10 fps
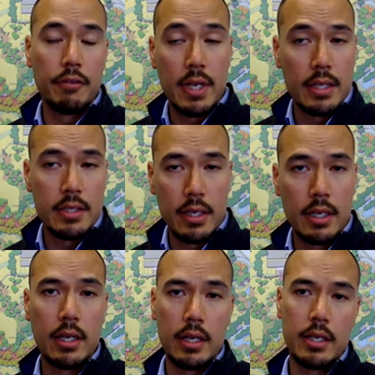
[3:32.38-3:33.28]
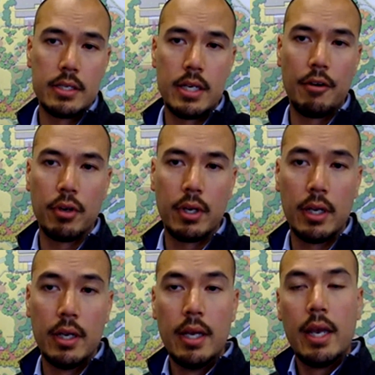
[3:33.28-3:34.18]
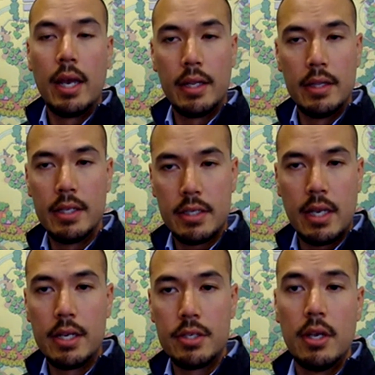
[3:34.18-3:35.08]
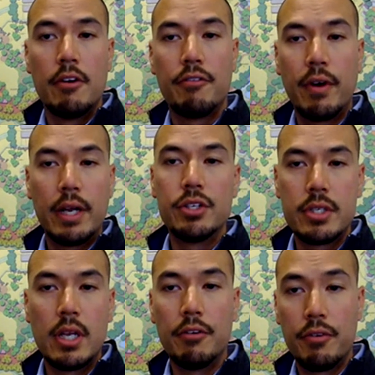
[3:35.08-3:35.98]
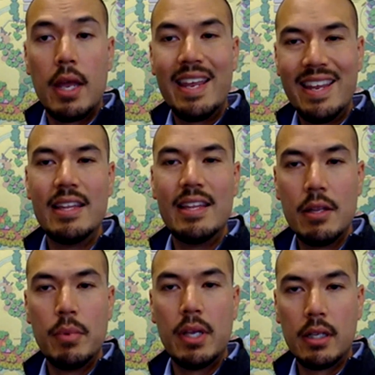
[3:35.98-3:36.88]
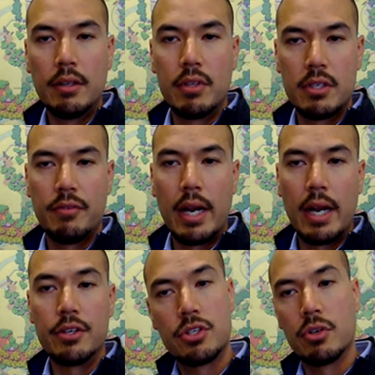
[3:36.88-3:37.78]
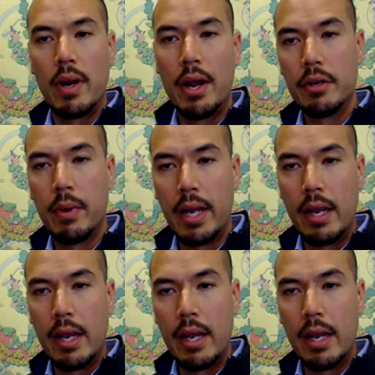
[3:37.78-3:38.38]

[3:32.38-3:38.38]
Tanzania and East Africa. And in this case, find yourself in the middle of the savanna, surrounded by